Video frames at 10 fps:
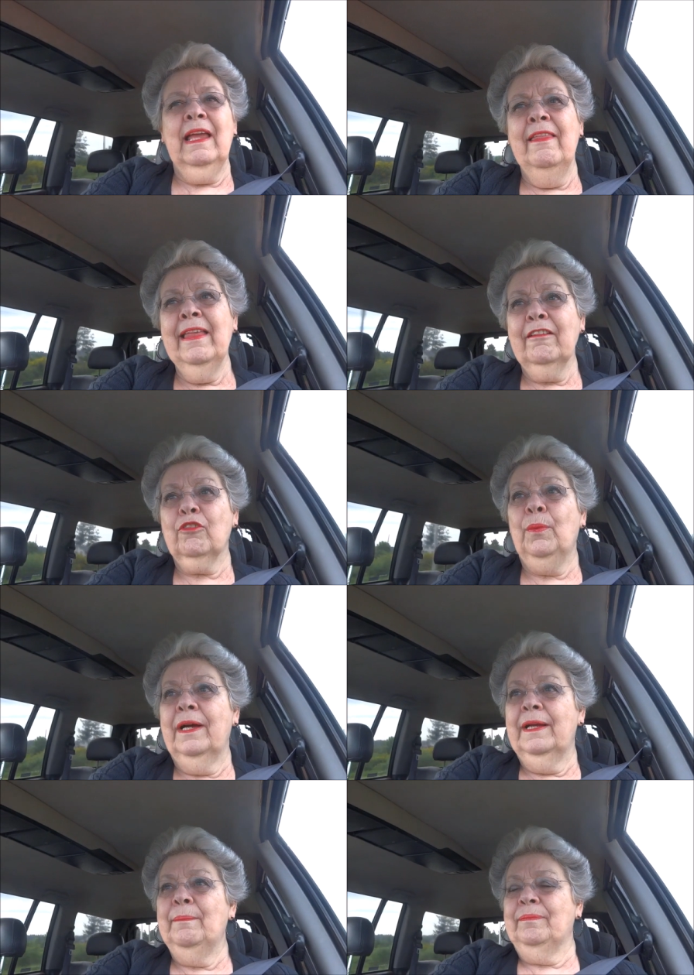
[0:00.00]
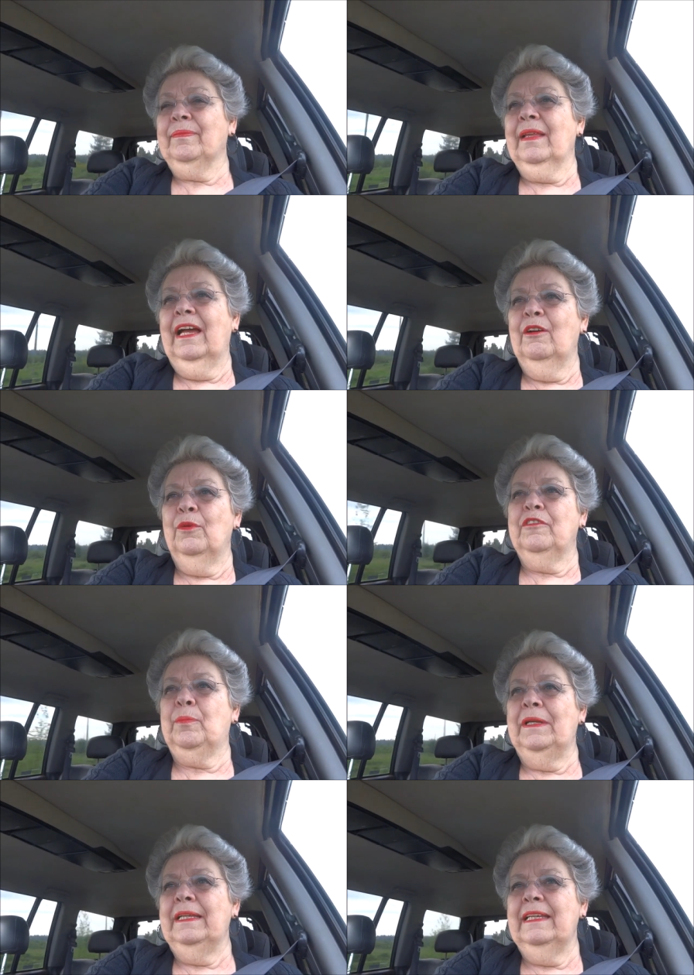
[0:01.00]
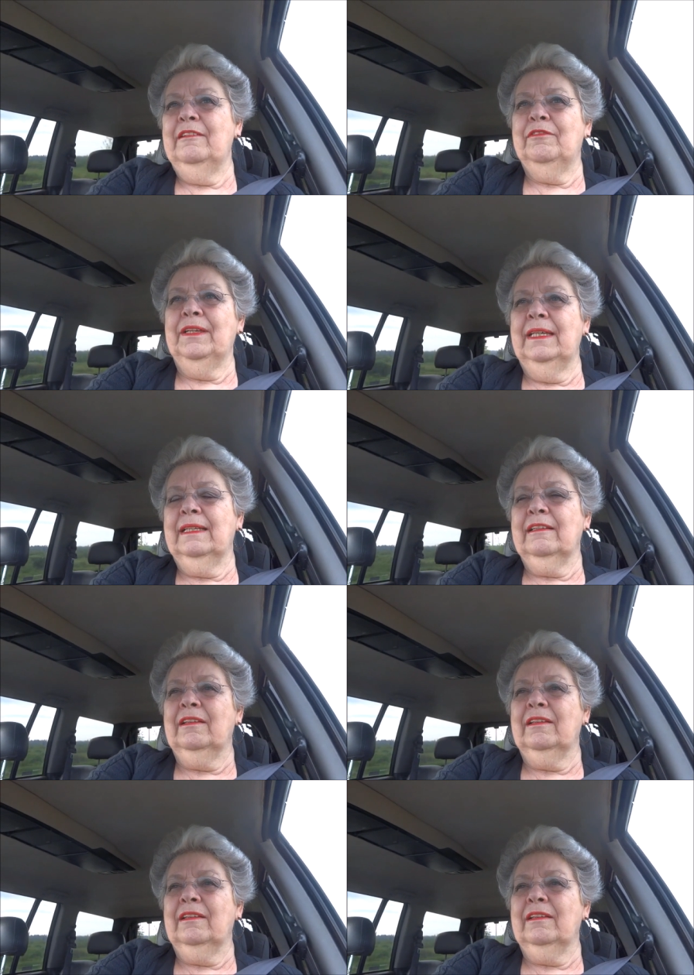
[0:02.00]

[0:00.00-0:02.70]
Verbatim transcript: And that's why I always believe in